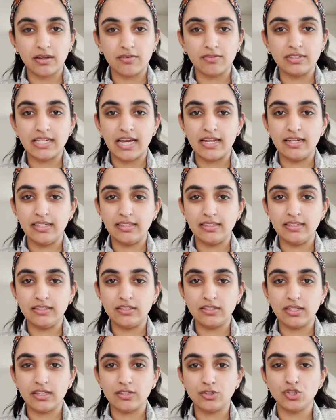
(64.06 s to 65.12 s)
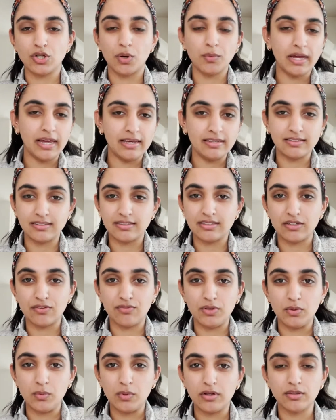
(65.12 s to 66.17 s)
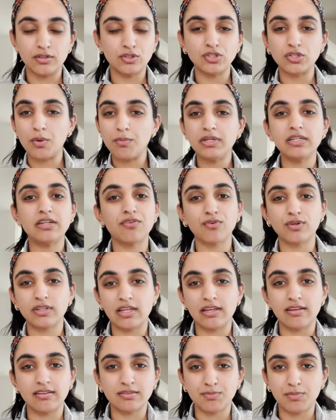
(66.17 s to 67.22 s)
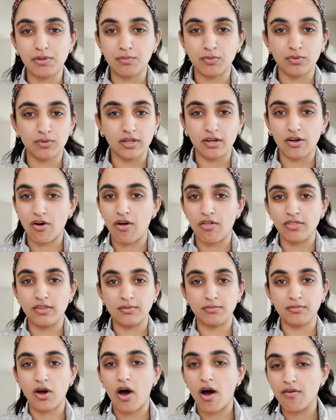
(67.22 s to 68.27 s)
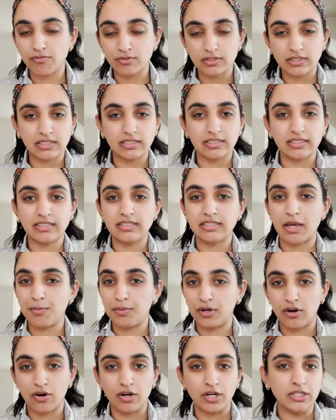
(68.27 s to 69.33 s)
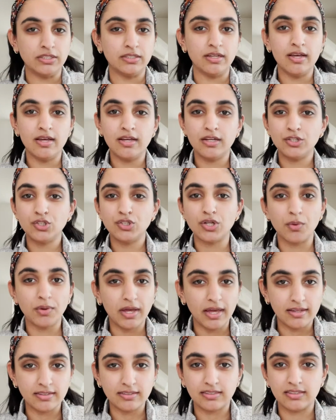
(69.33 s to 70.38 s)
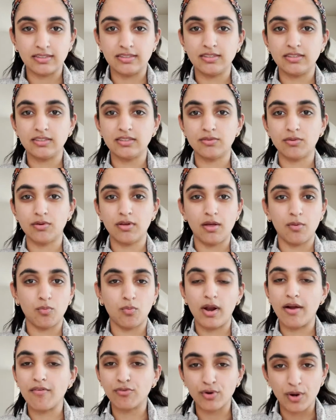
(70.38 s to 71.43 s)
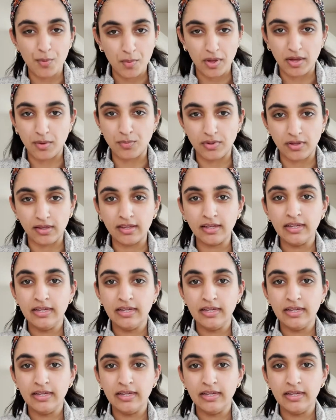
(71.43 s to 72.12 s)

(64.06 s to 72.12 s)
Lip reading: attending these showcases, if you will, there's so many different things people can call them: conferences, seminars, showcases, whatever it may be,